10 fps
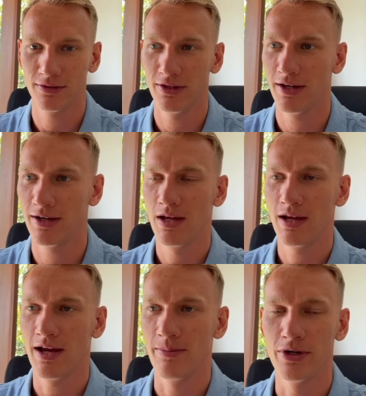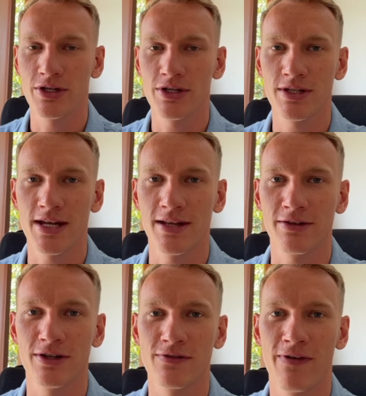Done. And Merchant
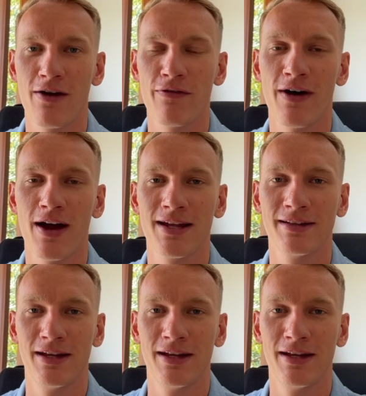Center is verifying